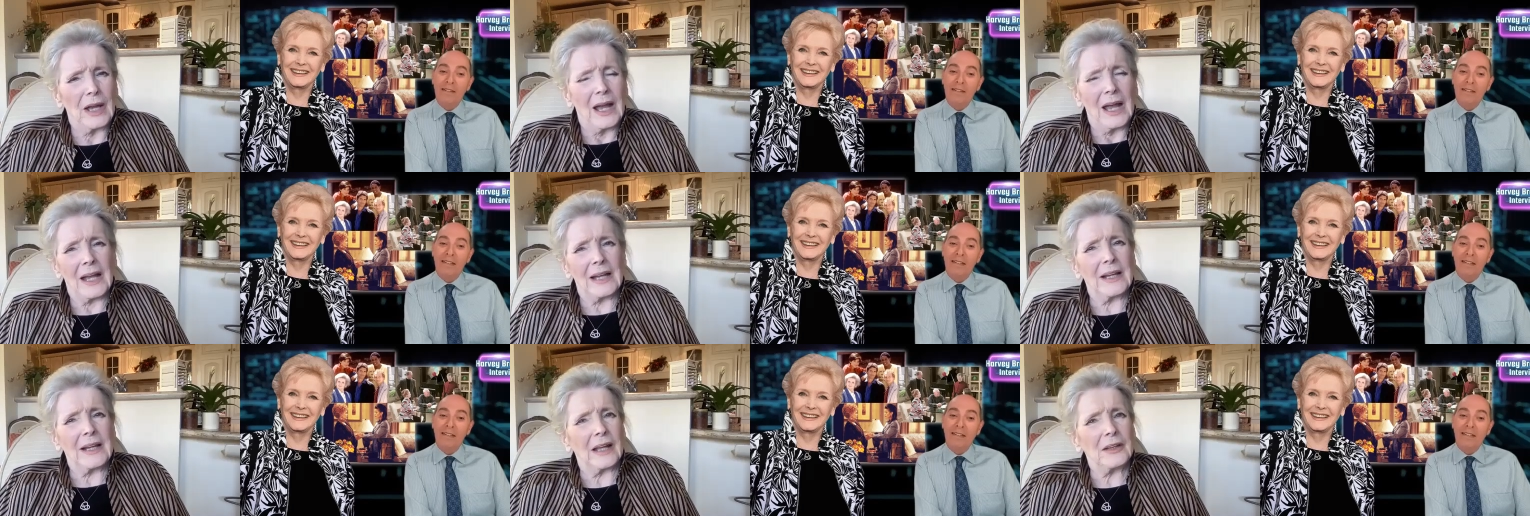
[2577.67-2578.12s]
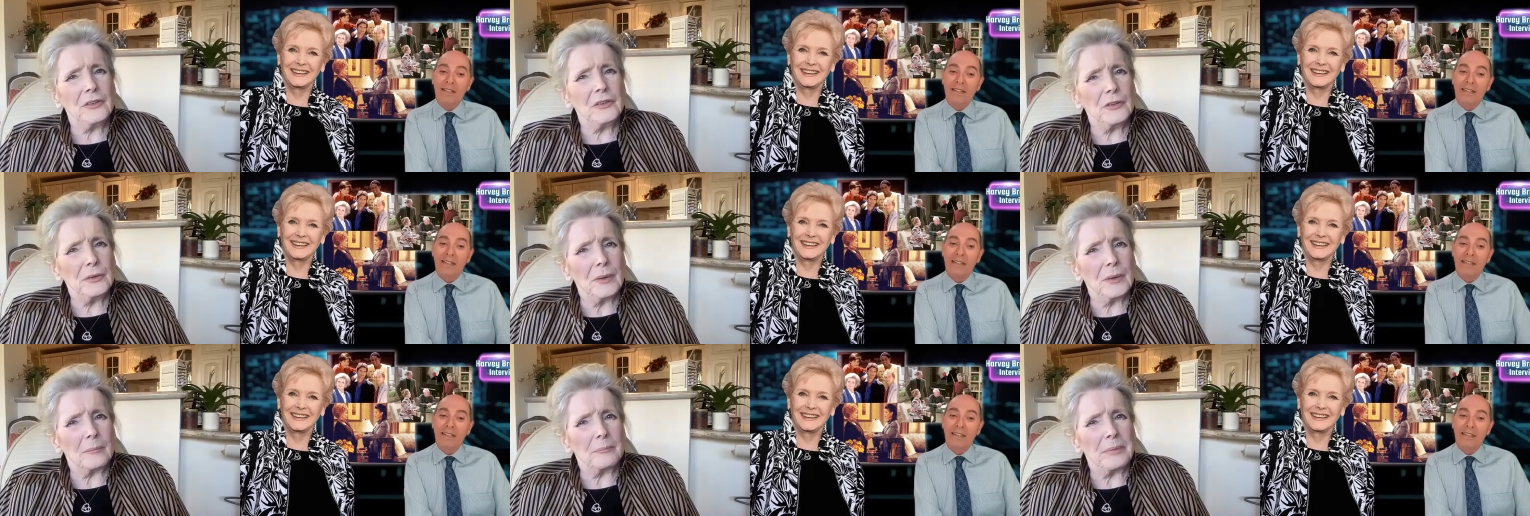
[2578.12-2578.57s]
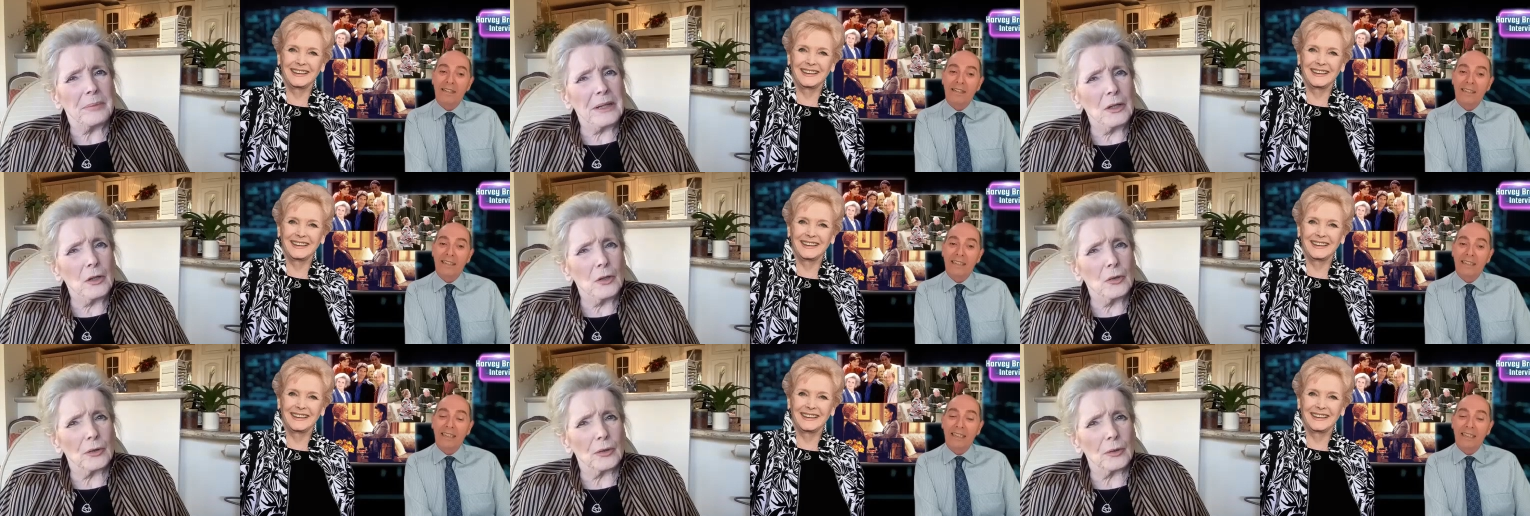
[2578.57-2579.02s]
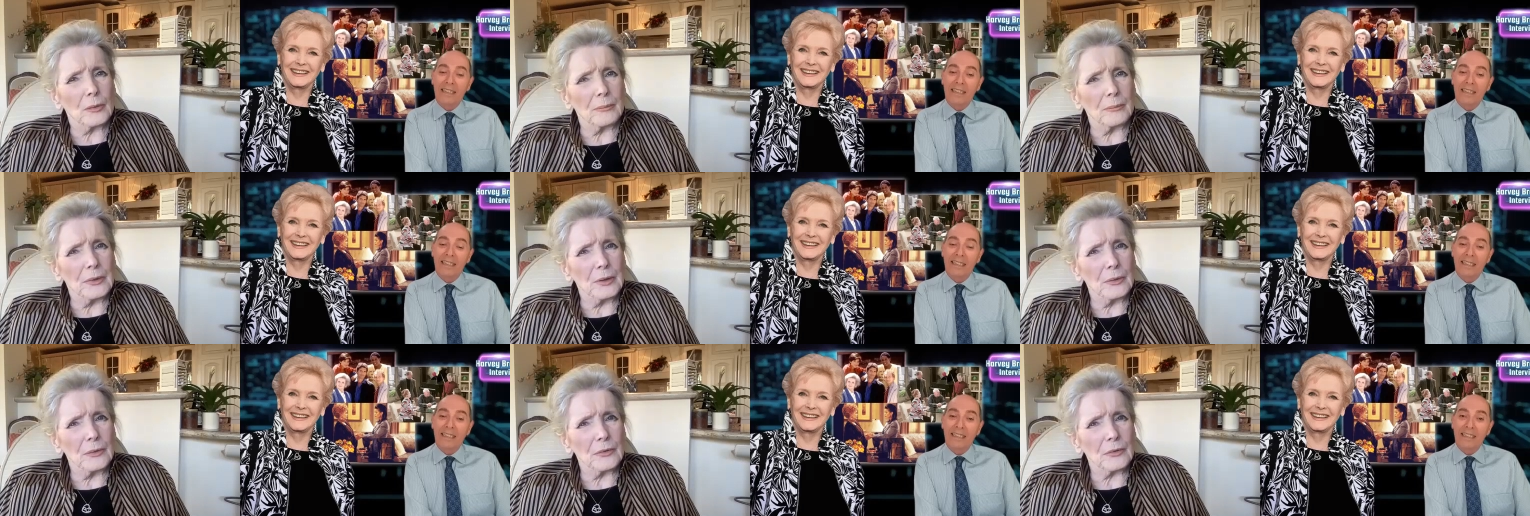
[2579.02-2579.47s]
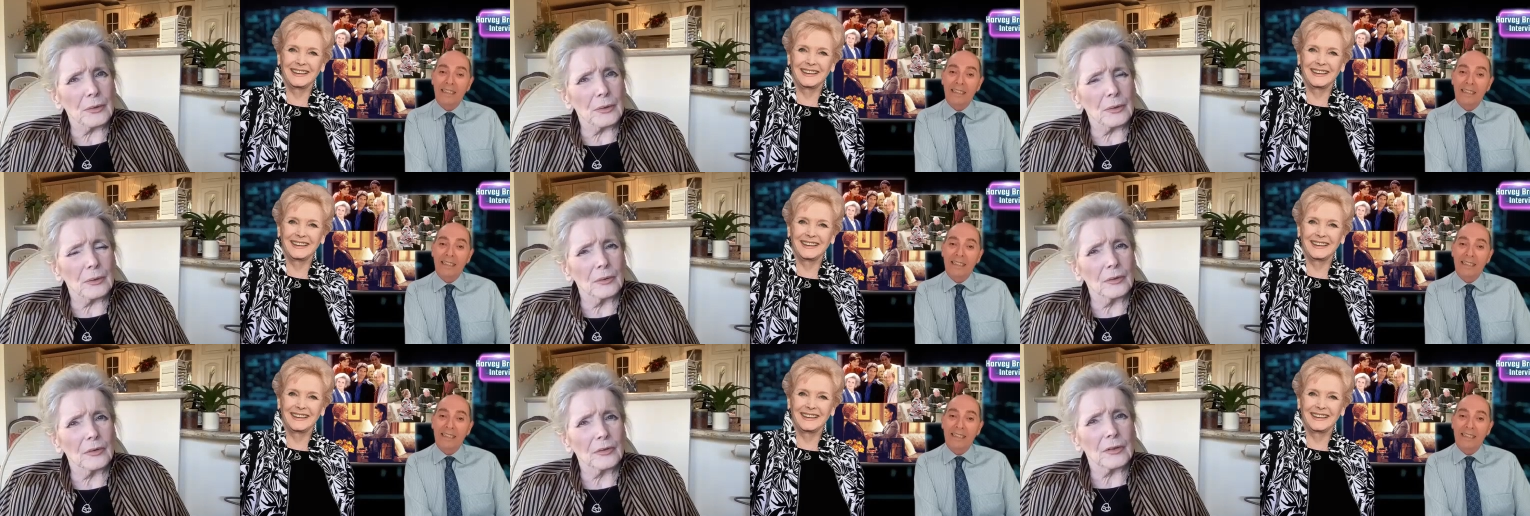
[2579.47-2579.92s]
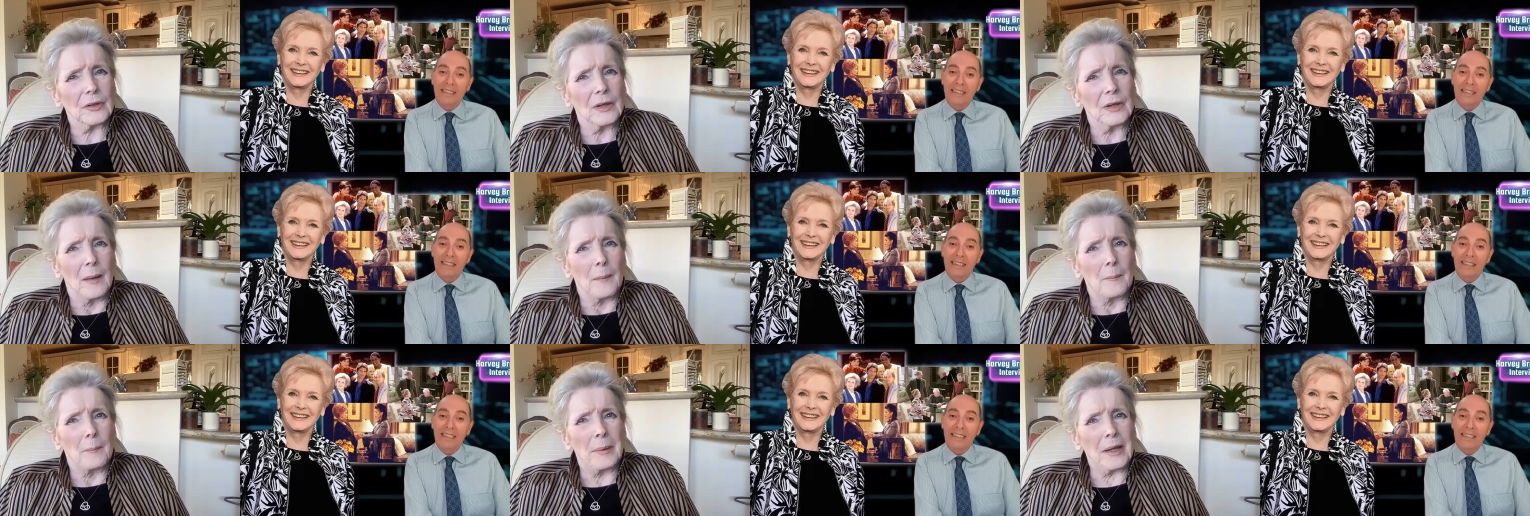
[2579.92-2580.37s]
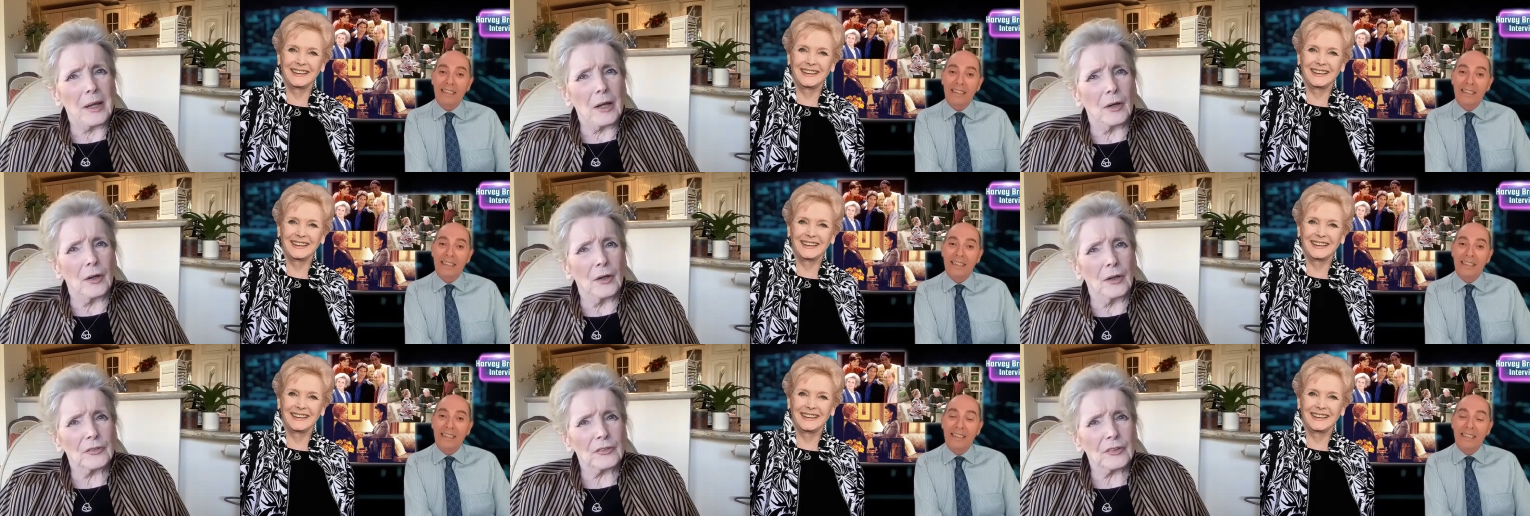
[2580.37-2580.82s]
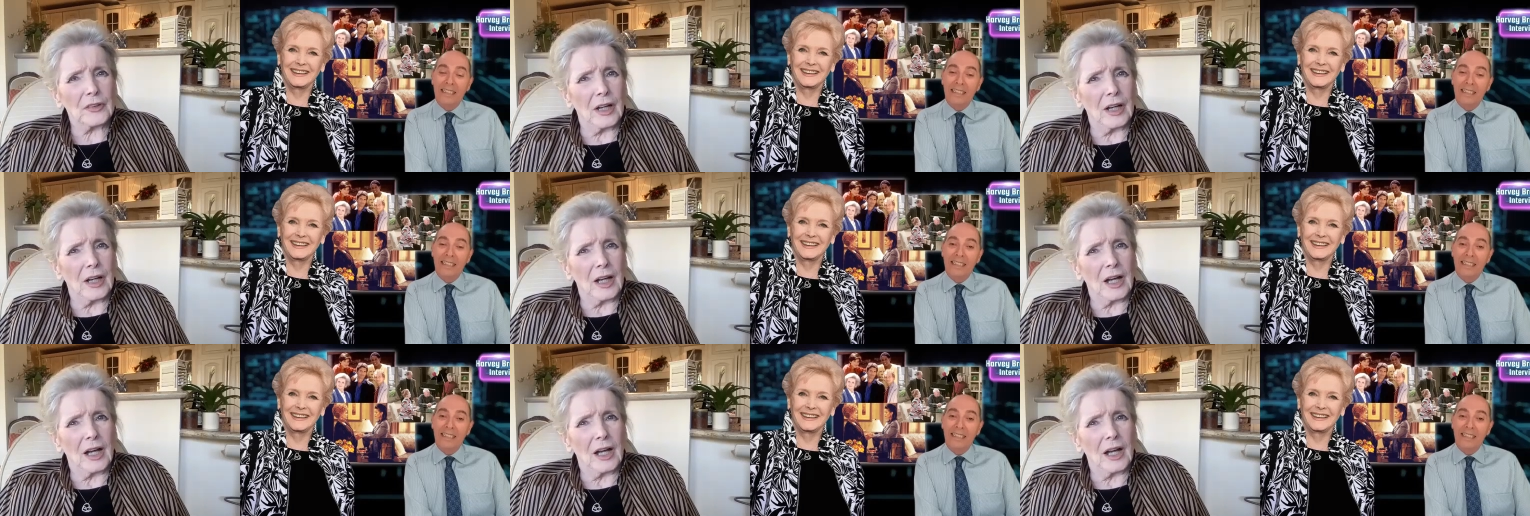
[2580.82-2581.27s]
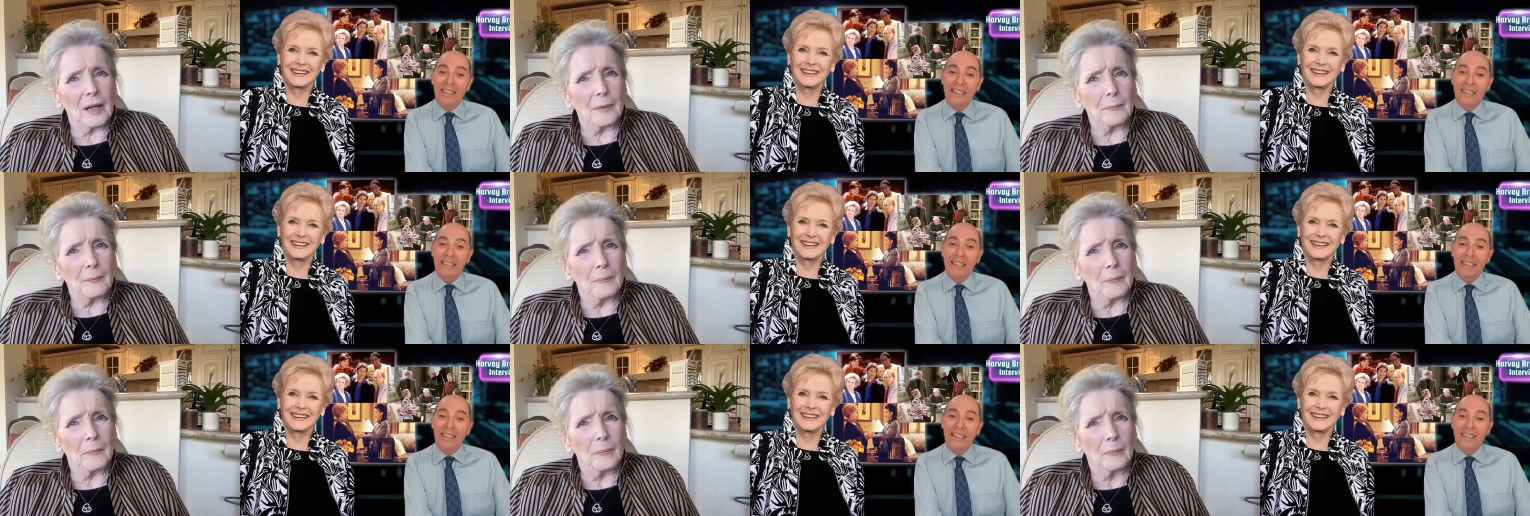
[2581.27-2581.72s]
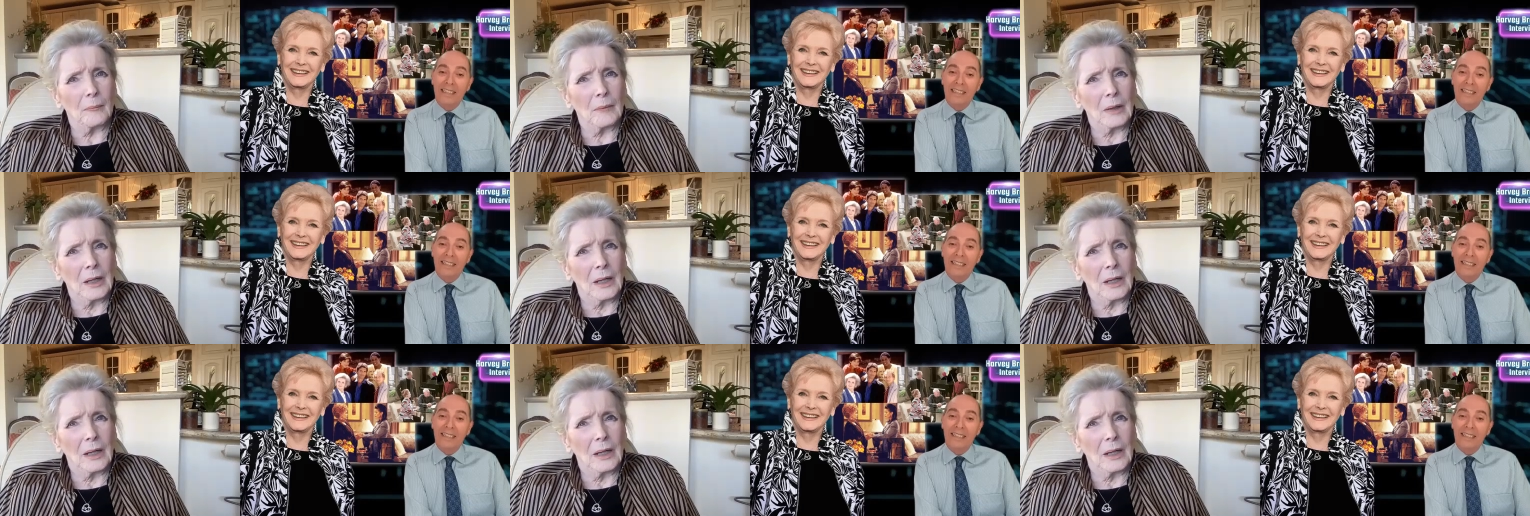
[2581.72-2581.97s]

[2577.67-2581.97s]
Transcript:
Speaker 1: and I knew I'd be good at musicals because I'll